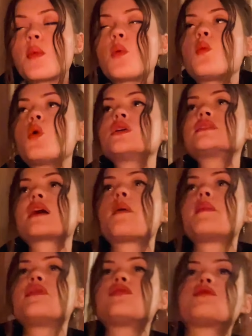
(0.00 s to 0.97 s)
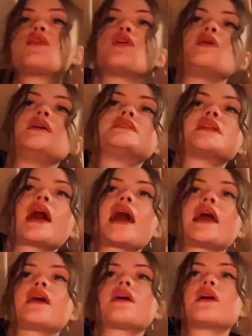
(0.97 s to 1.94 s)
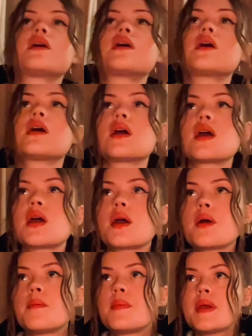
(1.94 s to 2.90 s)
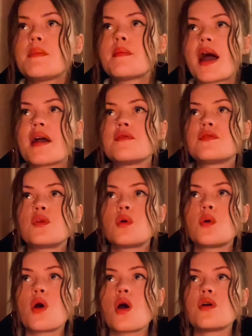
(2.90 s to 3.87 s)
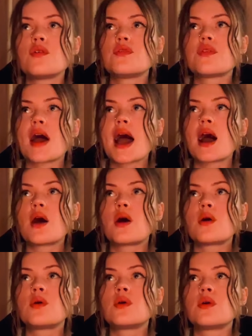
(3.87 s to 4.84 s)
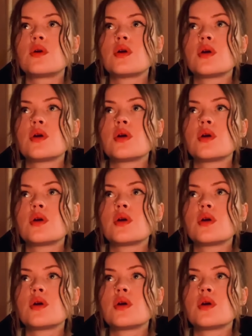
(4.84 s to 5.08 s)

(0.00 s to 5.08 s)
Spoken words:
What's coming through is like, be mindful of how